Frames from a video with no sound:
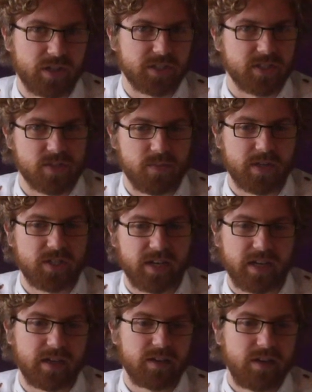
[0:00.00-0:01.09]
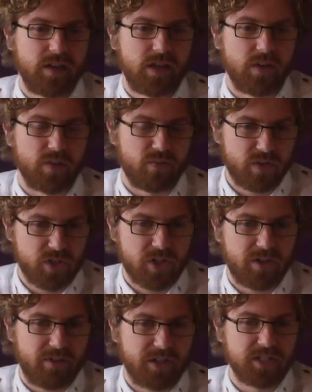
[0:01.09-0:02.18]
functions, much like the first
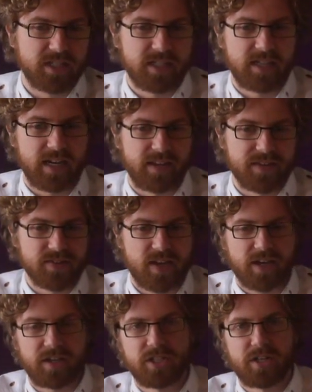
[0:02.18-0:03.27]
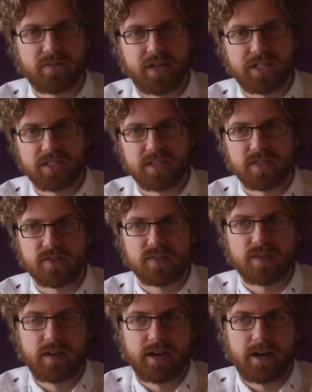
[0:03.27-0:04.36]
generation did and the second
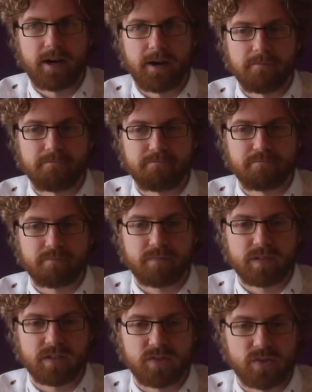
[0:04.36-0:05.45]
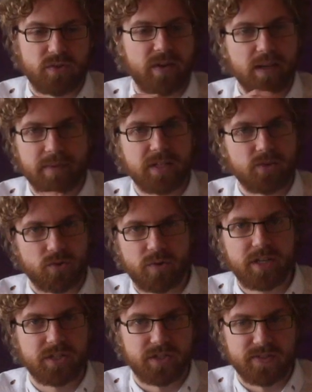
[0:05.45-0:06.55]
generation's sort of elemental
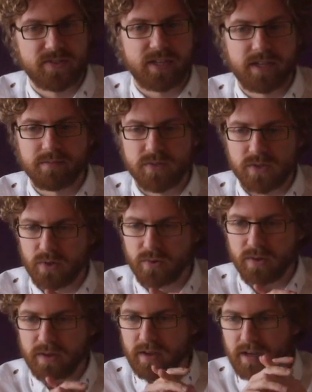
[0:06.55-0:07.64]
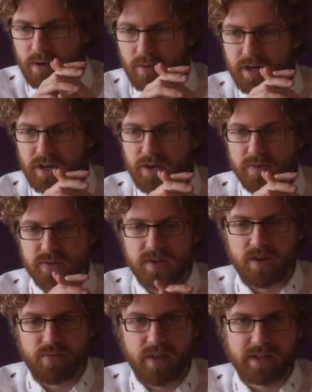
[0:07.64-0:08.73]
creatures theme. So wanted to go with
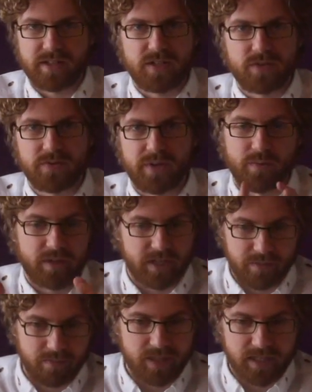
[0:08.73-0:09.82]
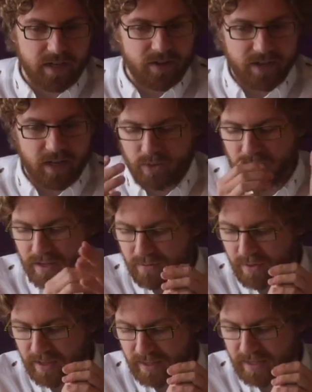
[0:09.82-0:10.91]
stuff that would be gear enabled and
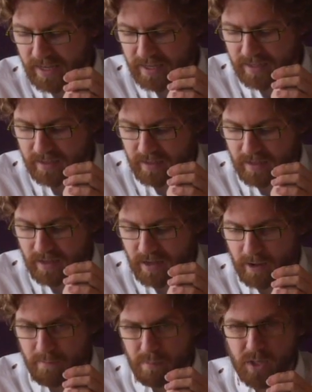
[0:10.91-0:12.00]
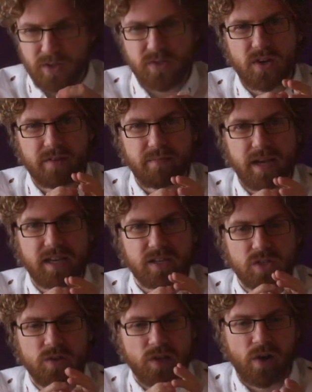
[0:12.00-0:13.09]
everything again, but also not make
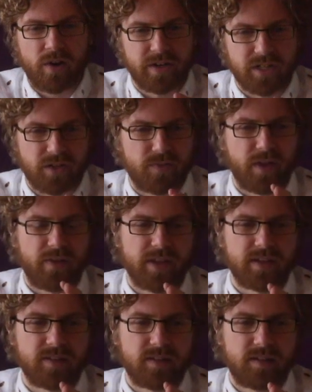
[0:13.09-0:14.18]
it too large. I found that